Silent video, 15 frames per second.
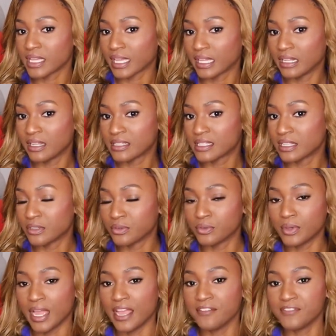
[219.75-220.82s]
like it looks a
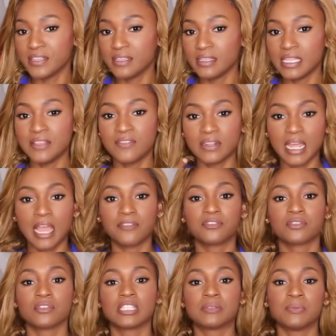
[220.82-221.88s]
little heavy even
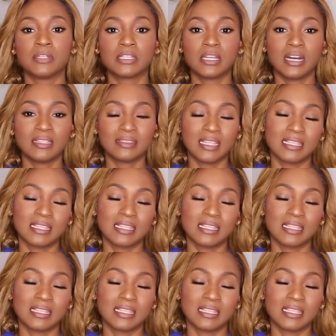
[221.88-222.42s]
after it's been cut.